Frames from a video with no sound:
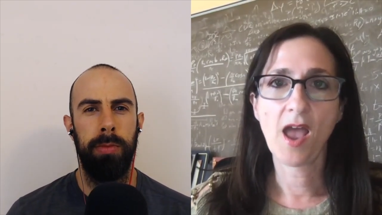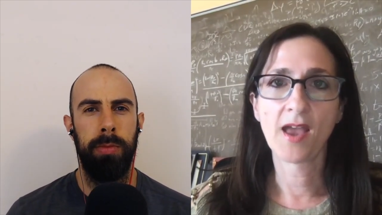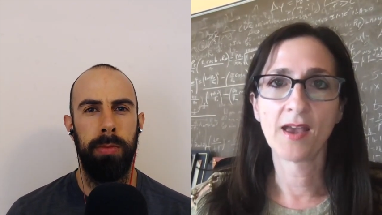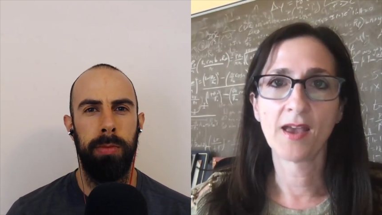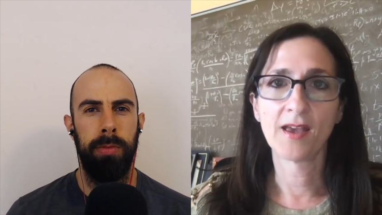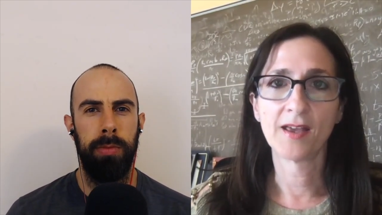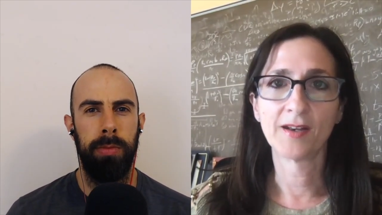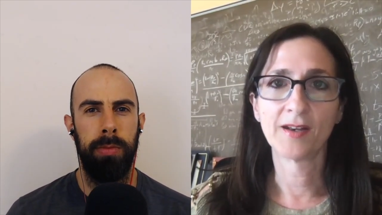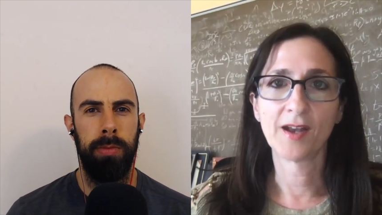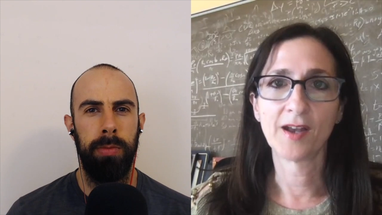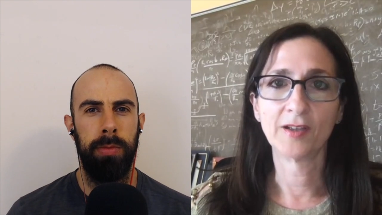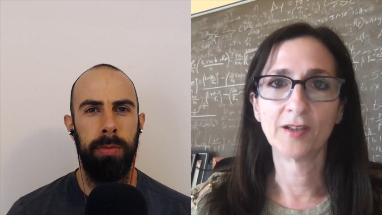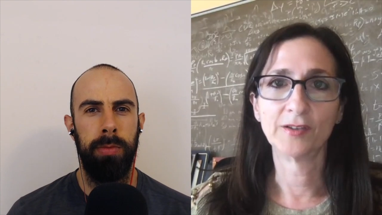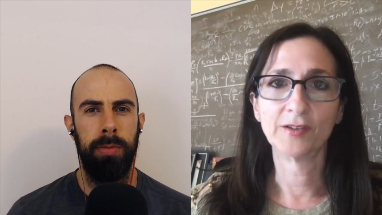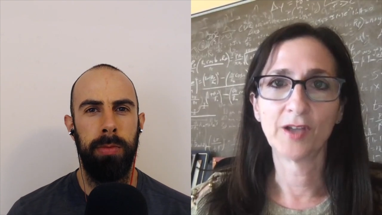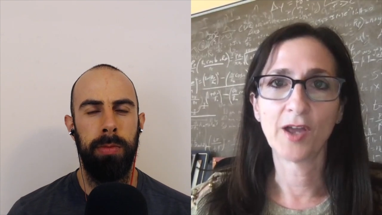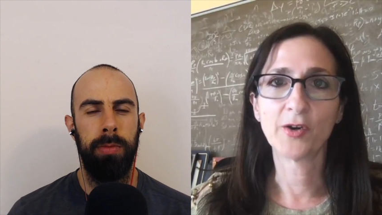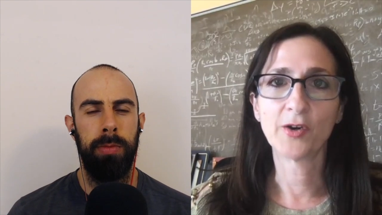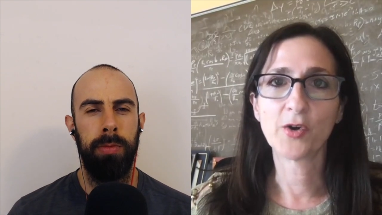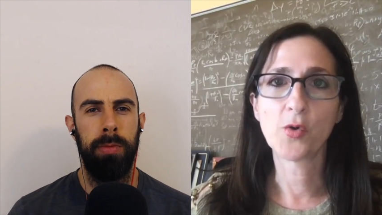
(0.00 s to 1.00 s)
Speaker 1: And
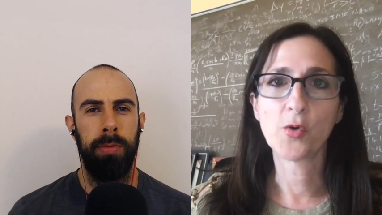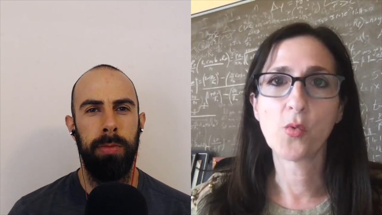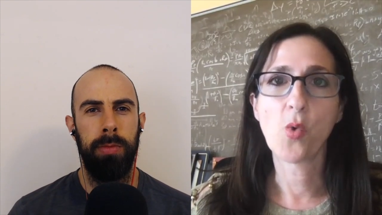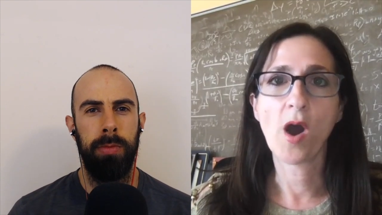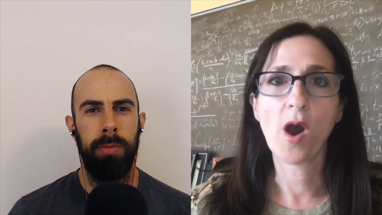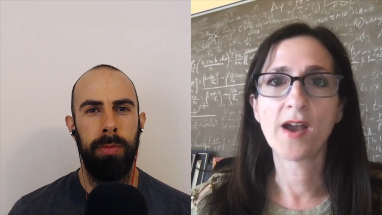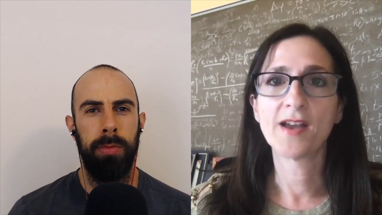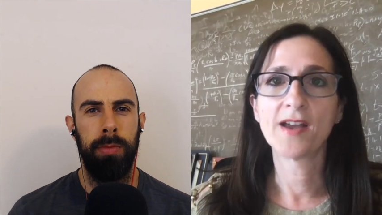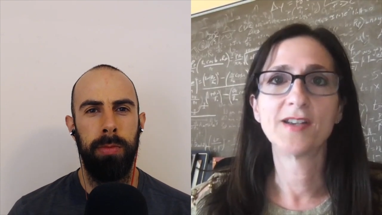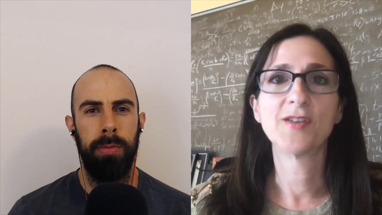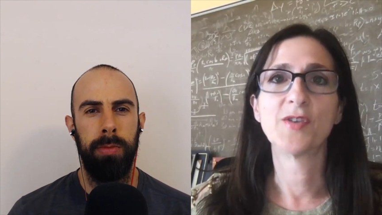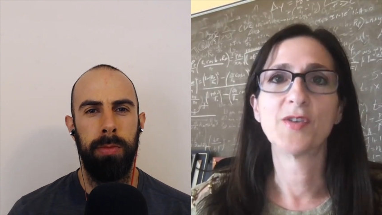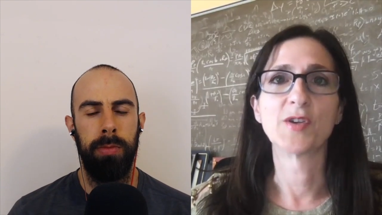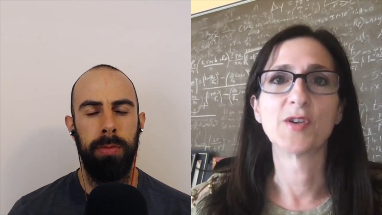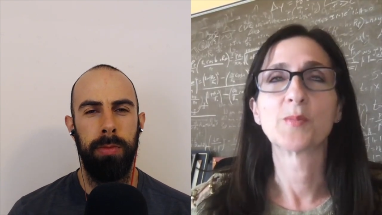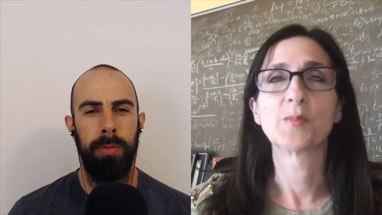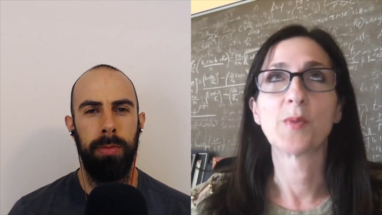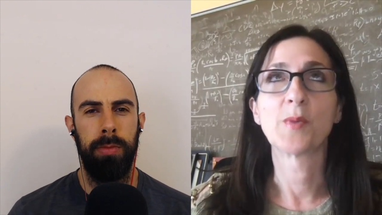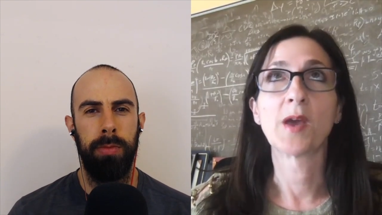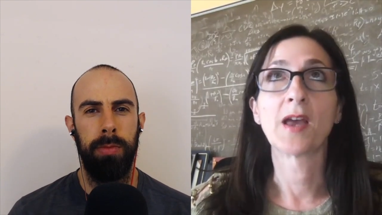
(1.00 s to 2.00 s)
I, I don't know why I did
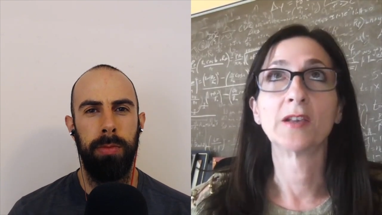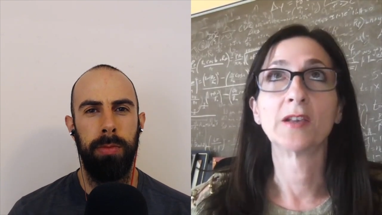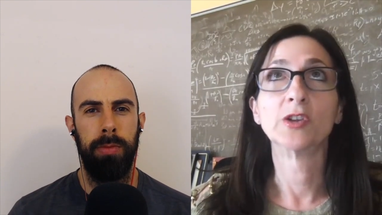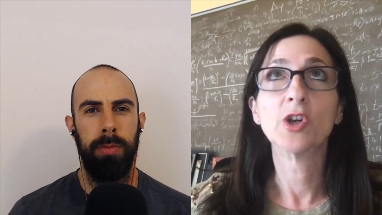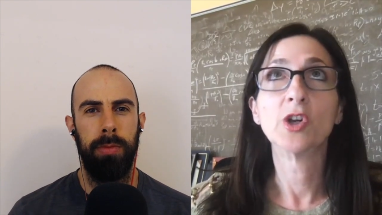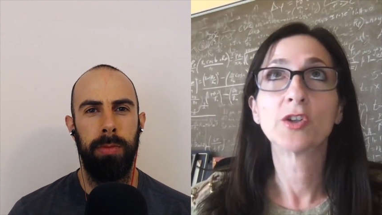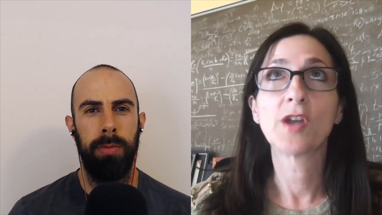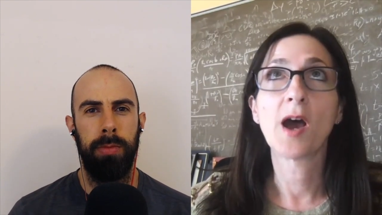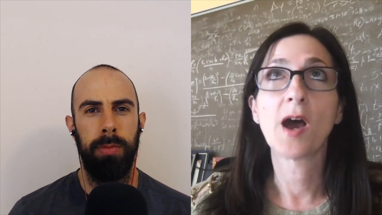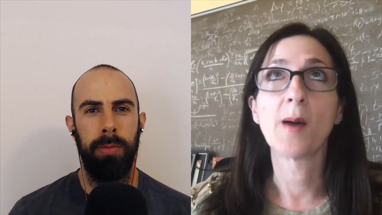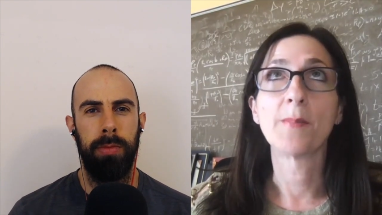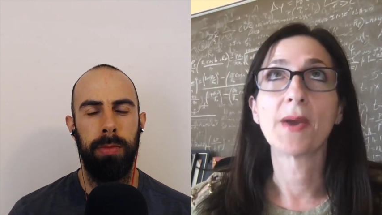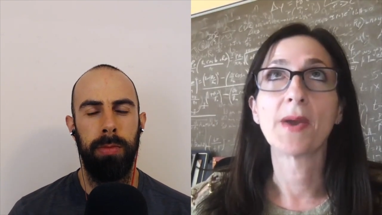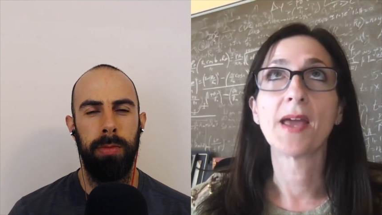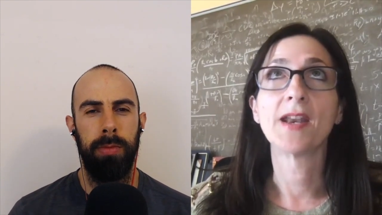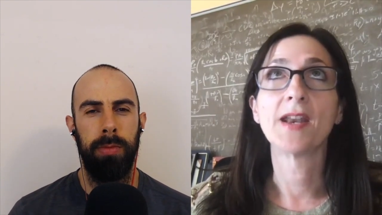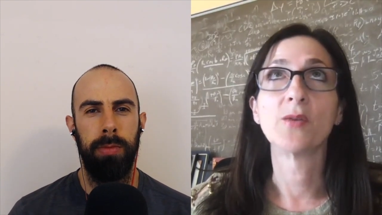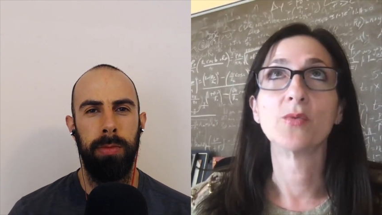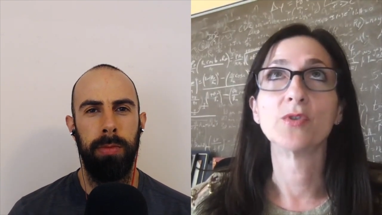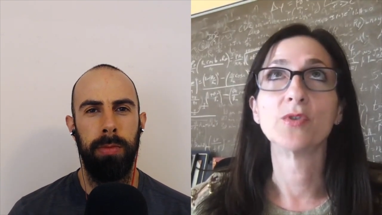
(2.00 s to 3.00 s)
this. I looked up
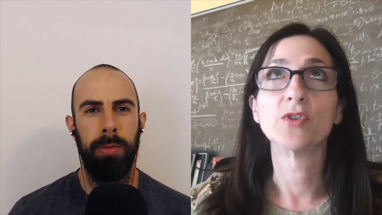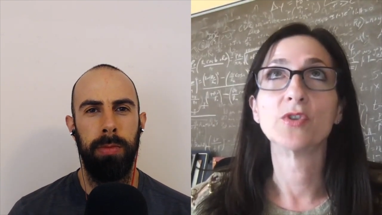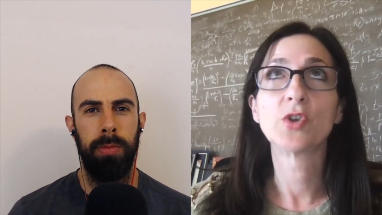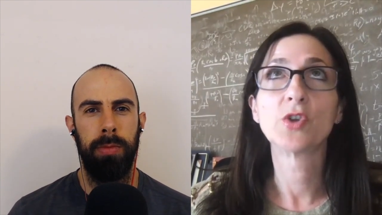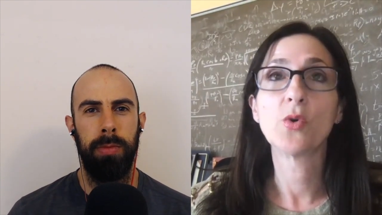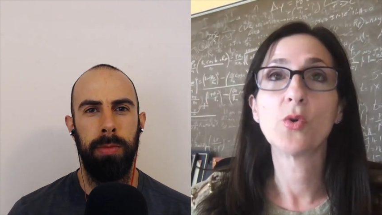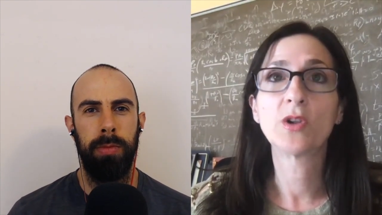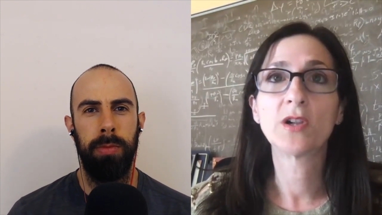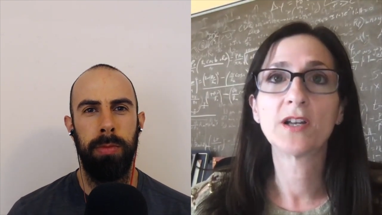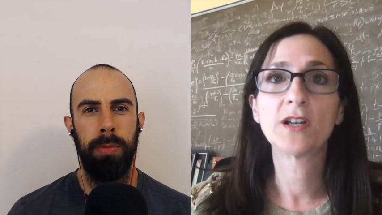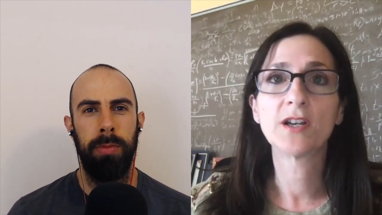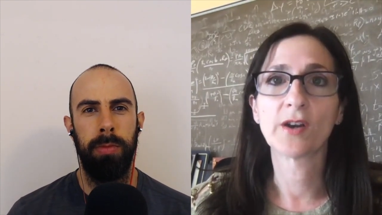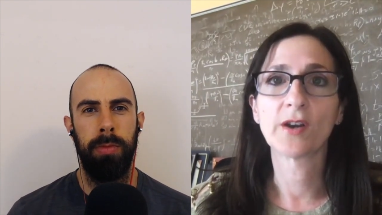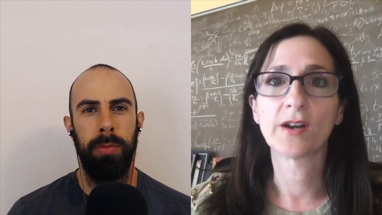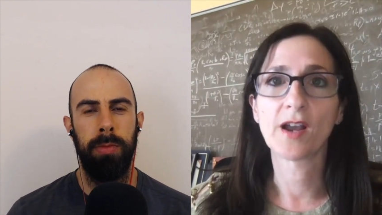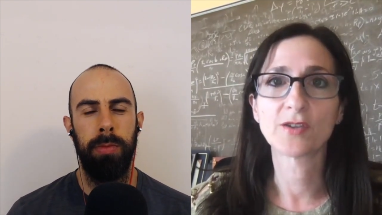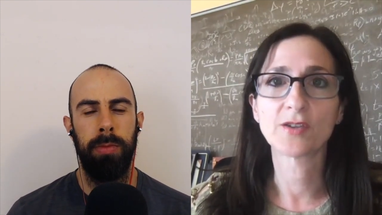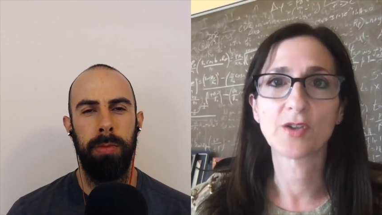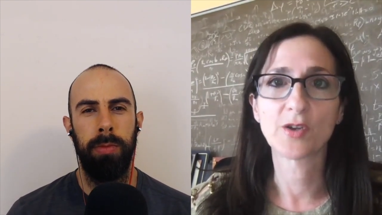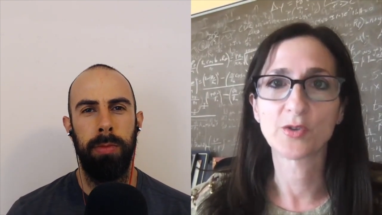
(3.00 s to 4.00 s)
and it was so clear
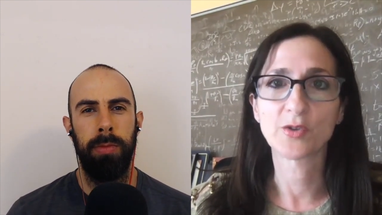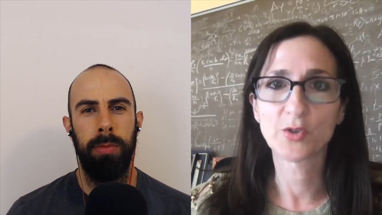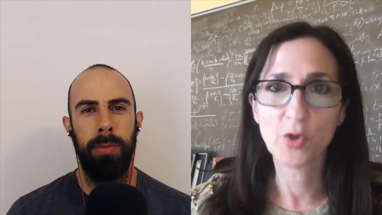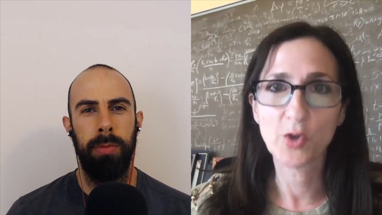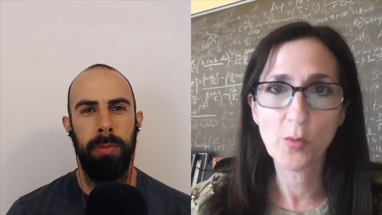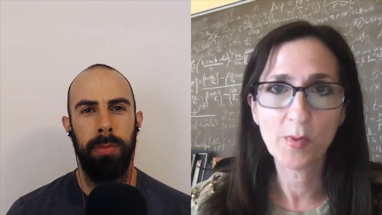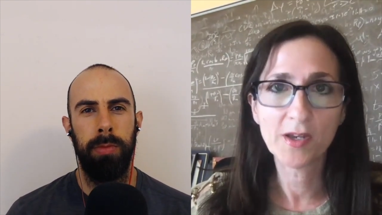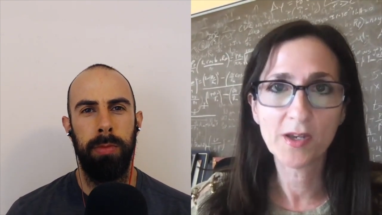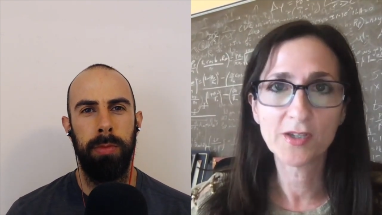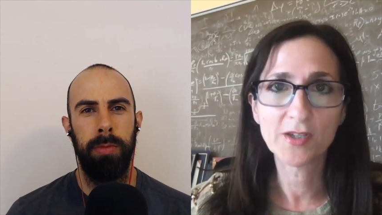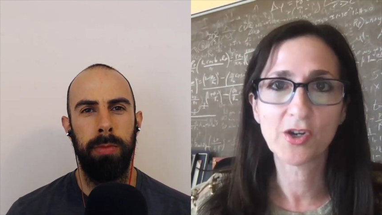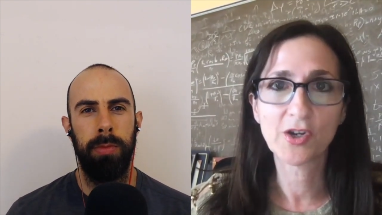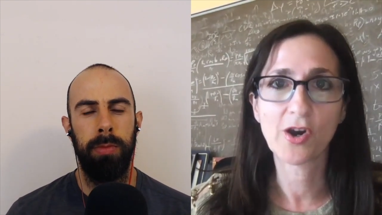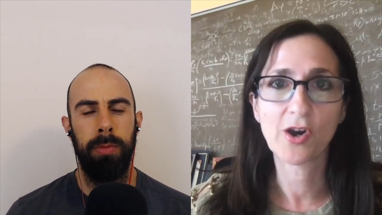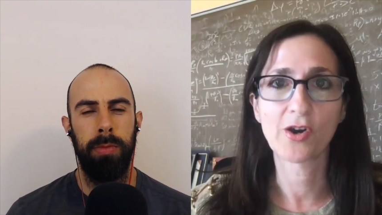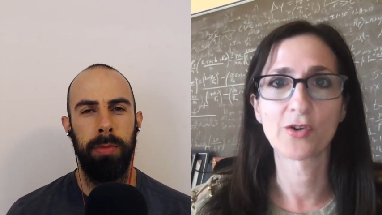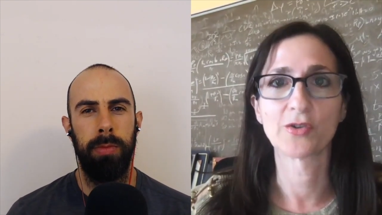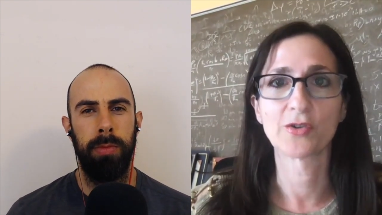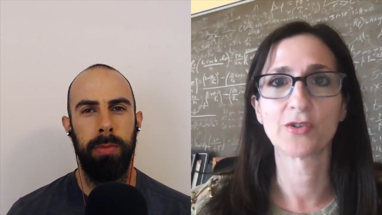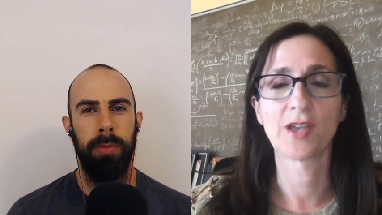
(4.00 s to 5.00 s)
and I saw so many
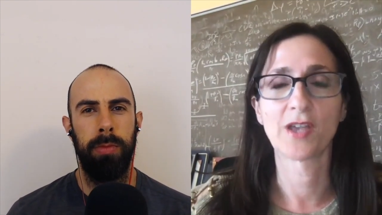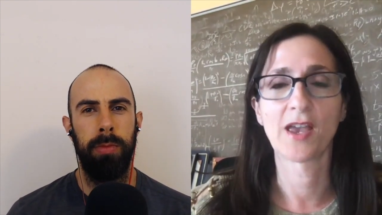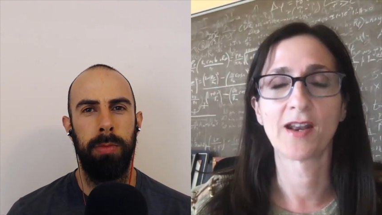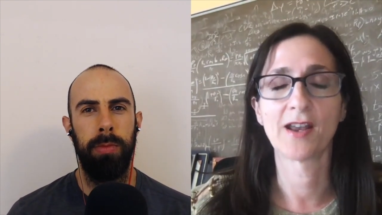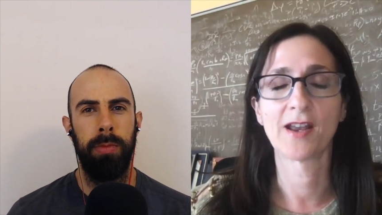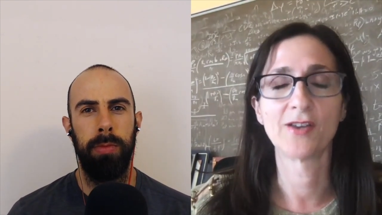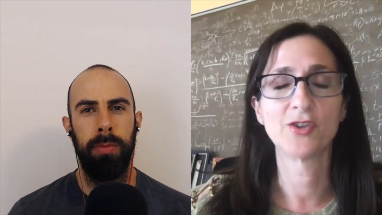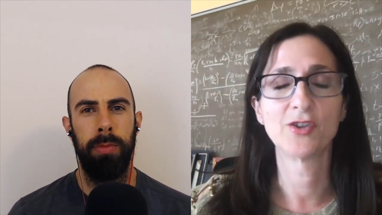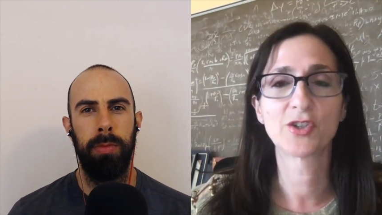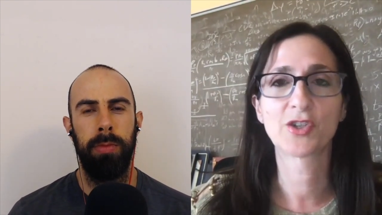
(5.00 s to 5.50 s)
stars. And I